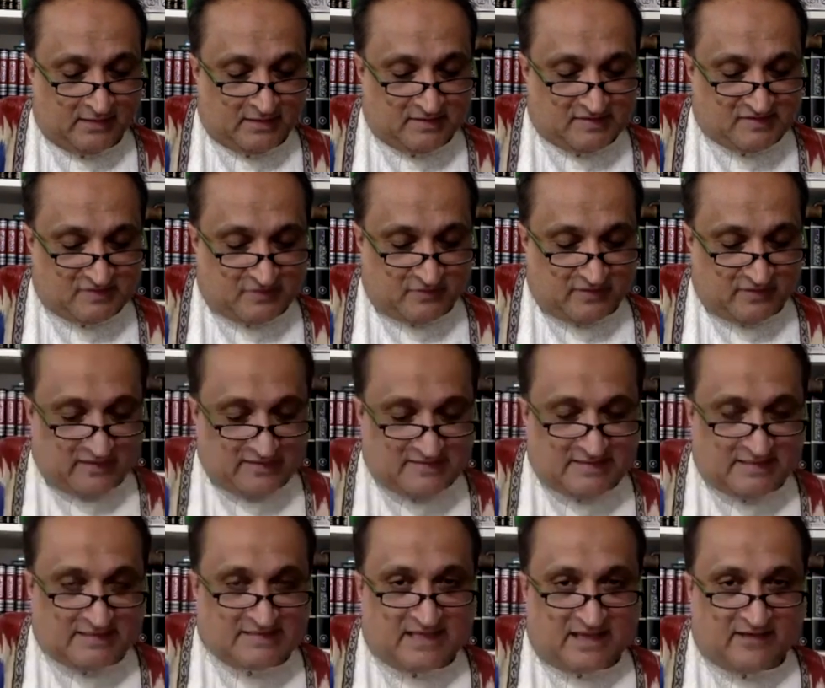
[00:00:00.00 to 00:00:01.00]
So these
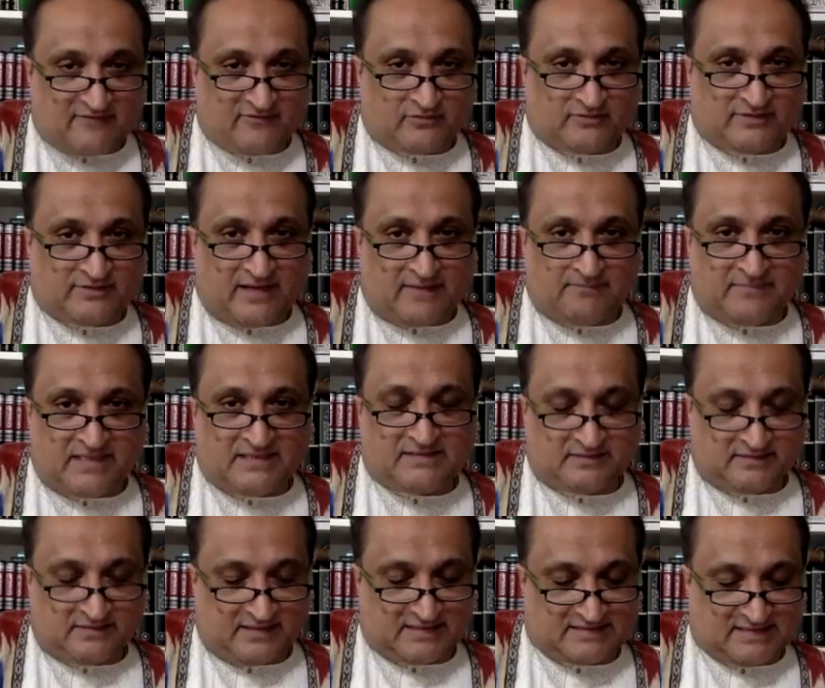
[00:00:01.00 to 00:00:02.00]
things have only a
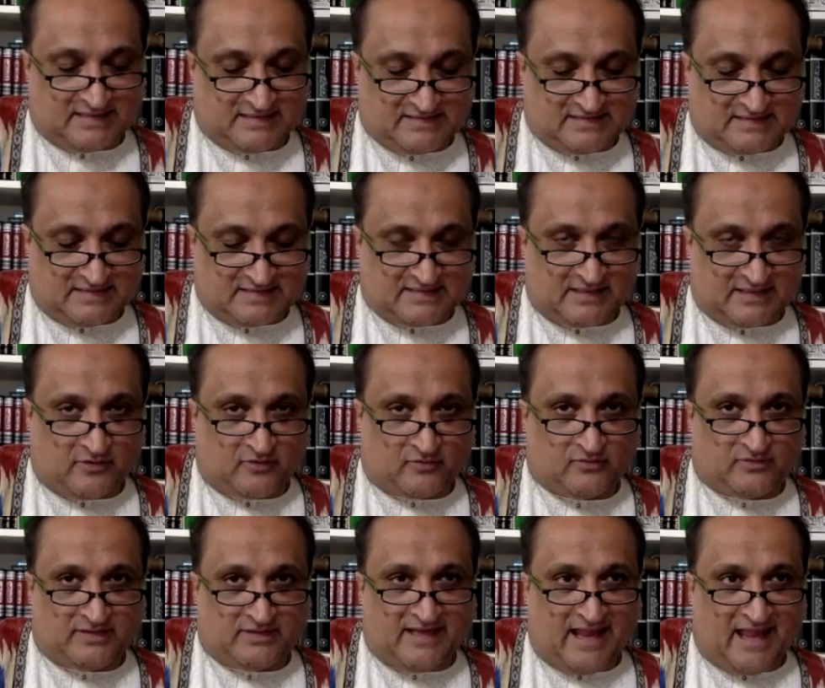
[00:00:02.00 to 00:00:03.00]
mental existence, they don't
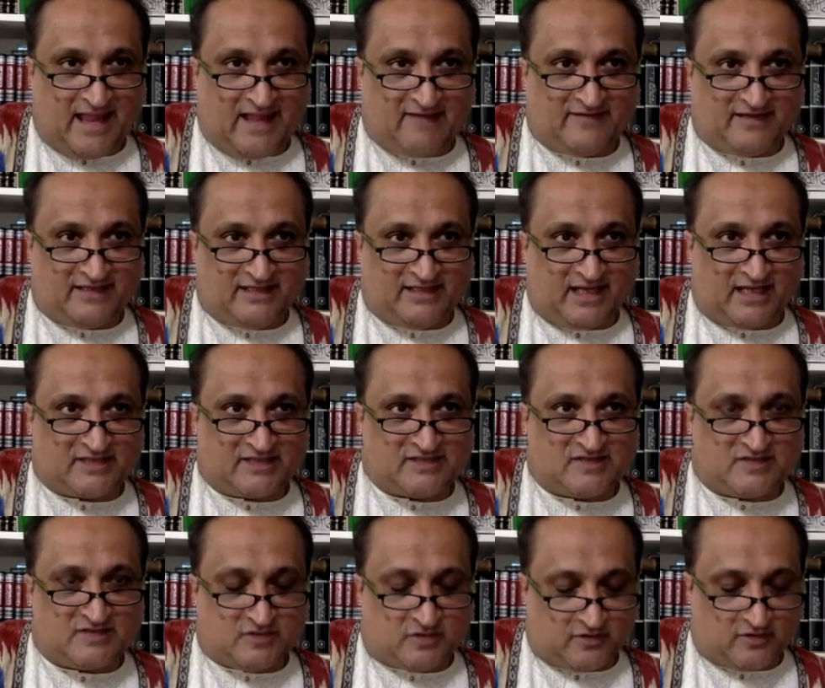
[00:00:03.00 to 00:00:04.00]
really have any
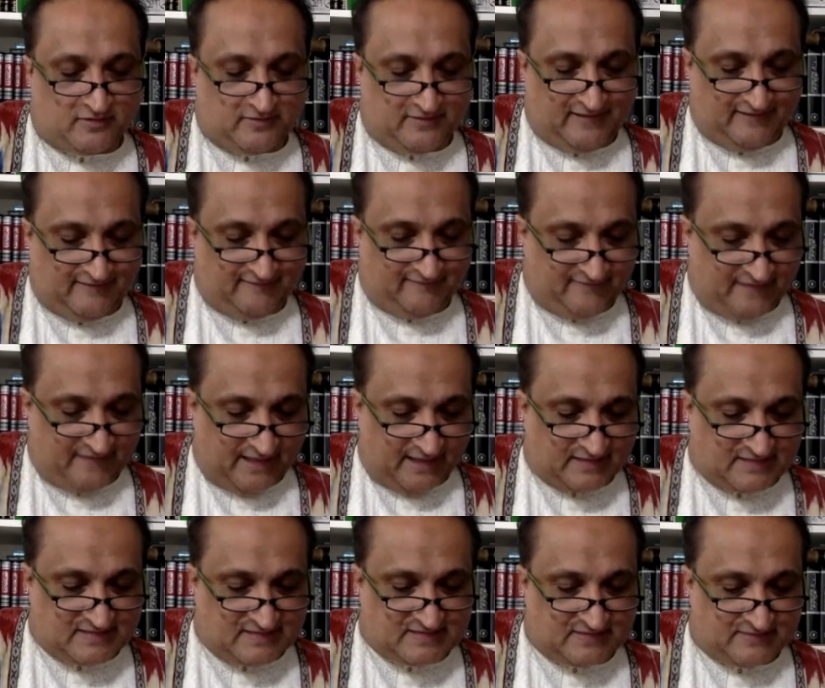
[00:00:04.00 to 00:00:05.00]
external
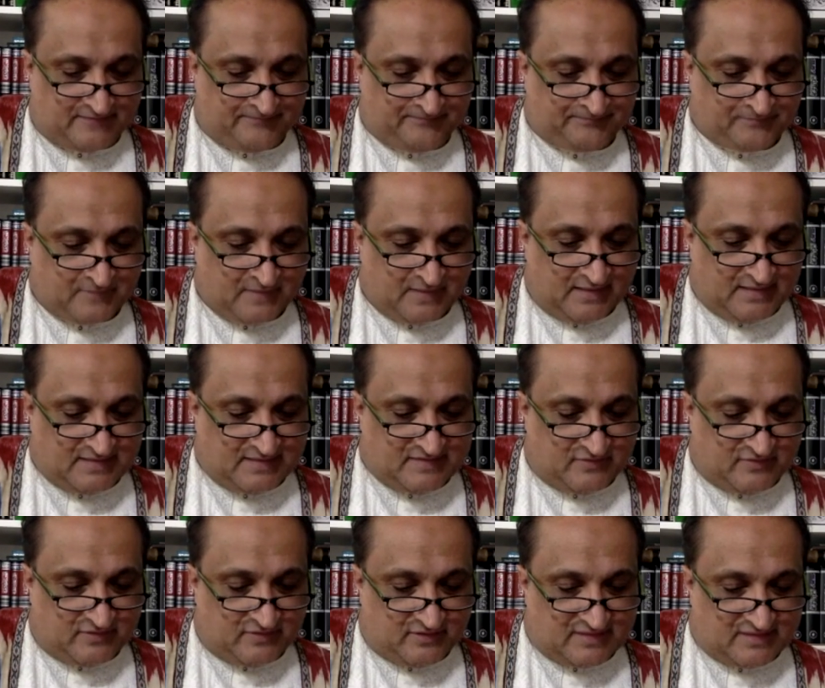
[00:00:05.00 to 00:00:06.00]
effects. And so
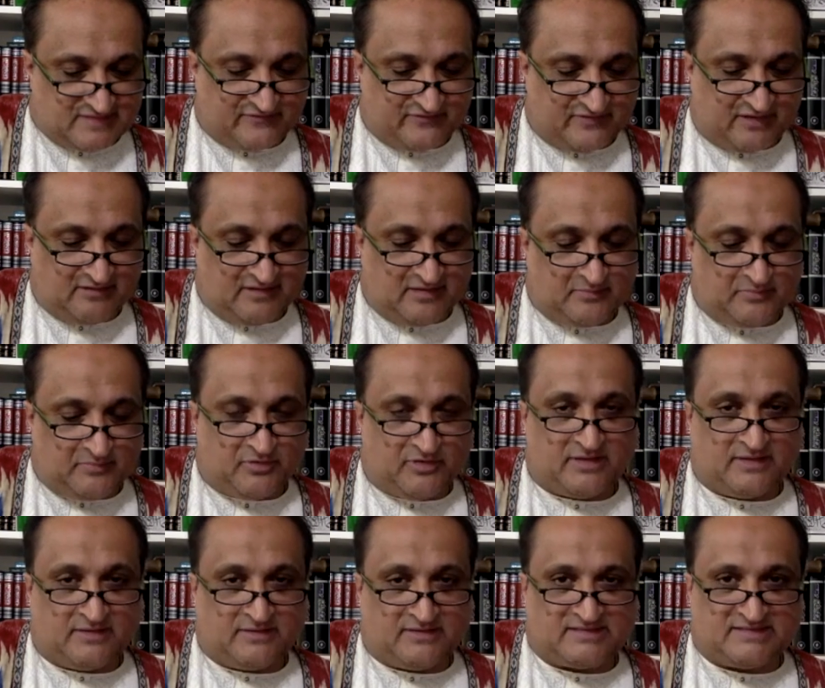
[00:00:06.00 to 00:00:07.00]
there is a very
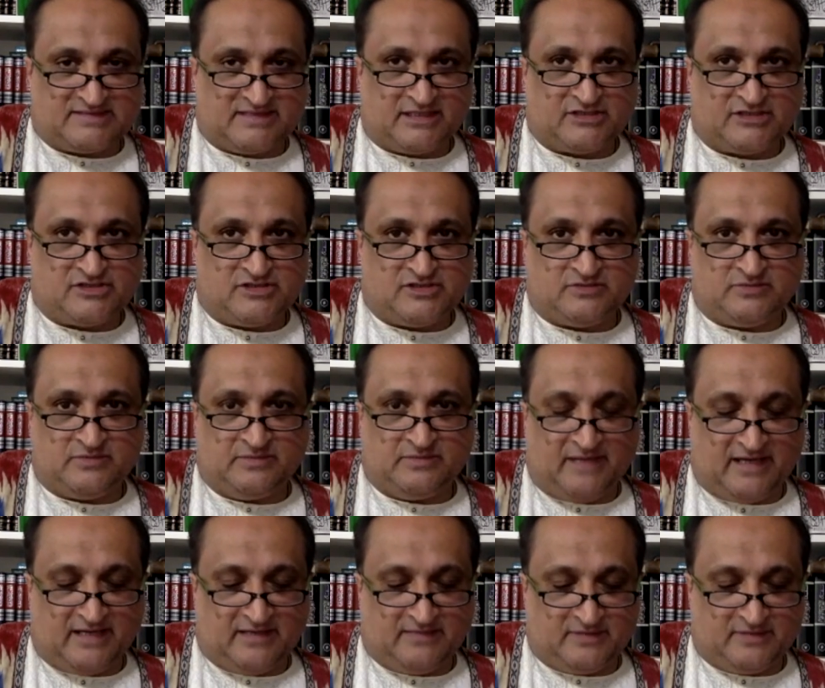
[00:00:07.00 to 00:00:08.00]
important distinction to be
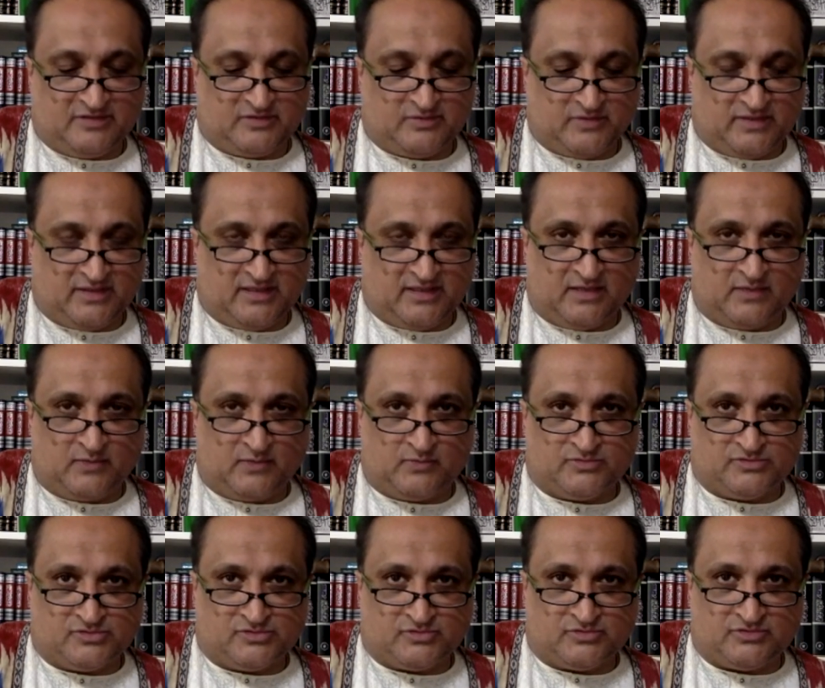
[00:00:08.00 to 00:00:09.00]
made between al
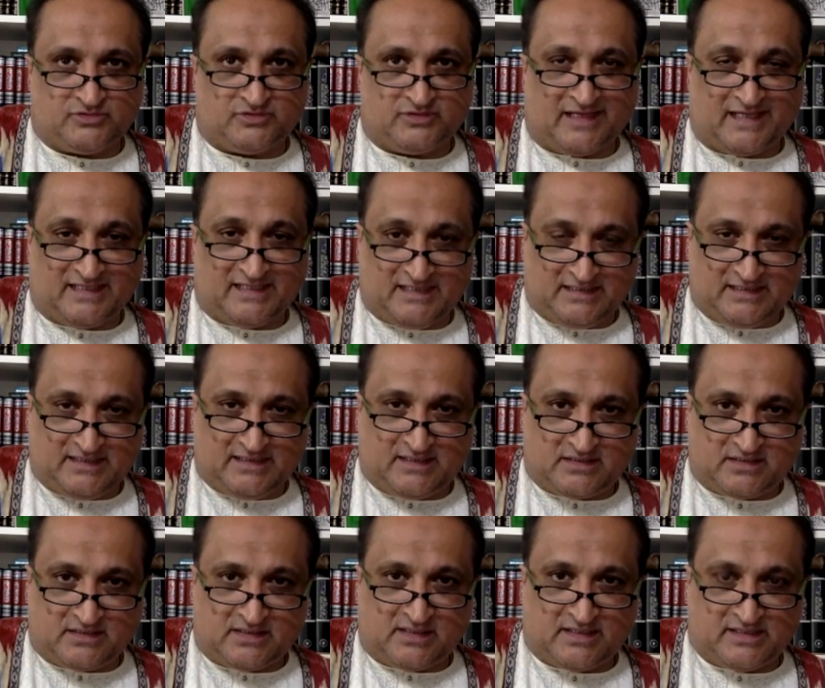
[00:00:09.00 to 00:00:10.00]
wujud al aini al
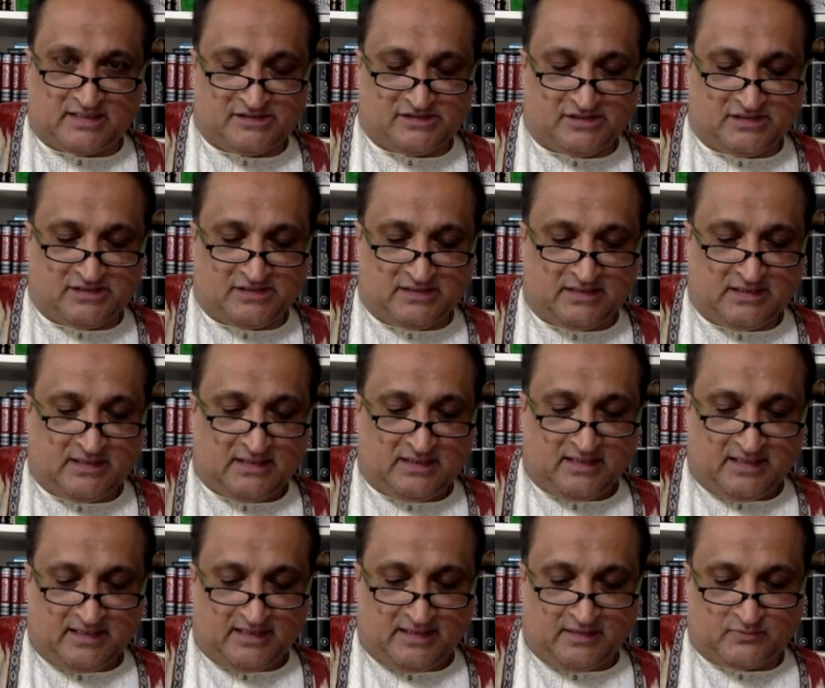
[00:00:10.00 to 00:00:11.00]
khariji
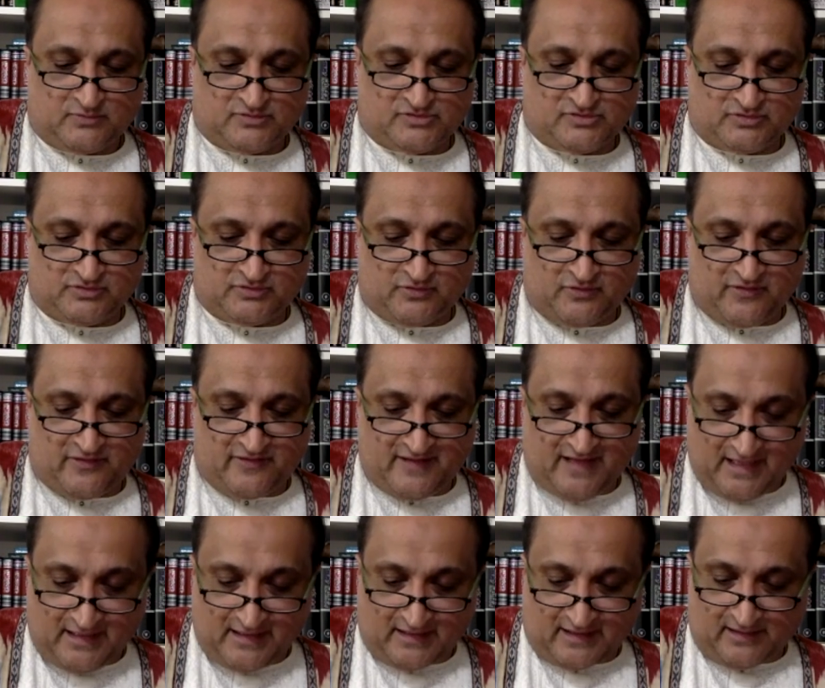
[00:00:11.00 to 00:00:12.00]
and al wujud al
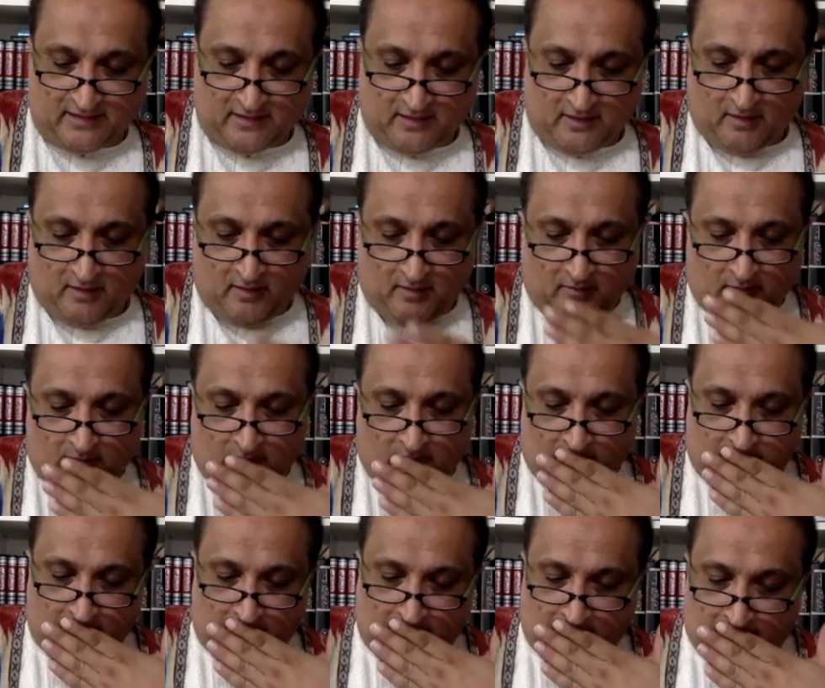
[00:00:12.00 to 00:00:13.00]

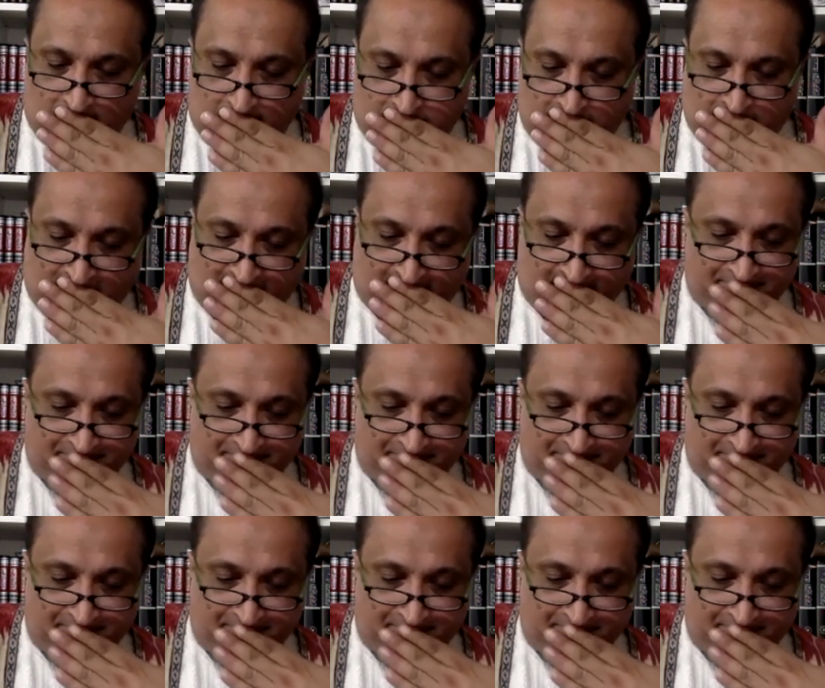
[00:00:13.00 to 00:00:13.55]
dhihni.